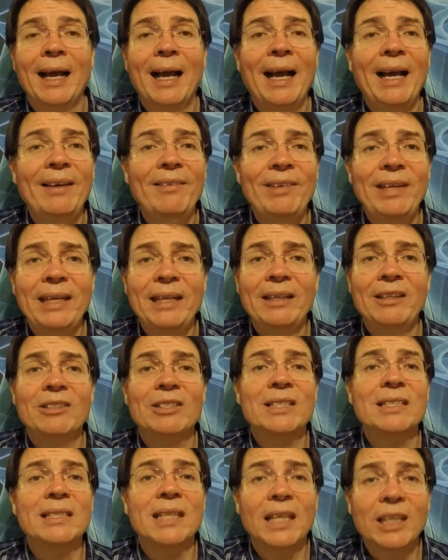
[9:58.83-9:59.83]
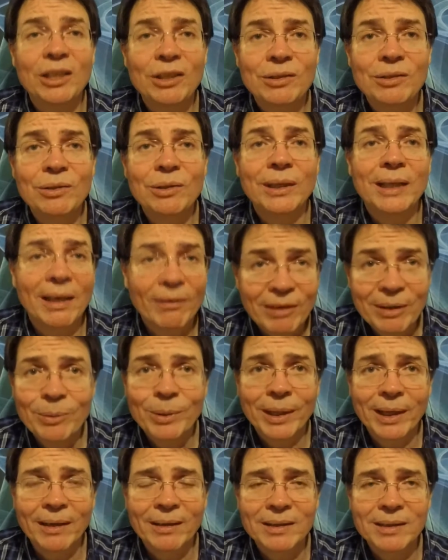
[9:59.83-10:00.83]
I've eaten just like you and
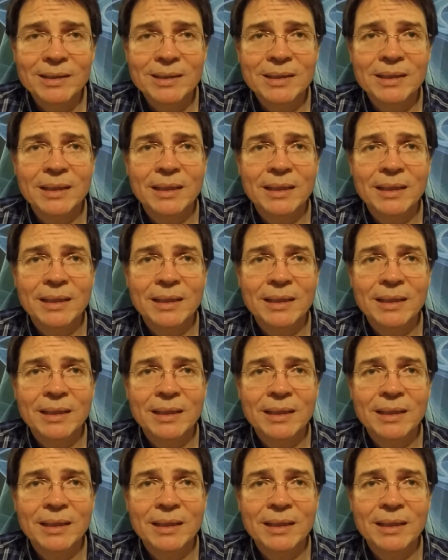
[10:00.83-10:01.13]
everyone else.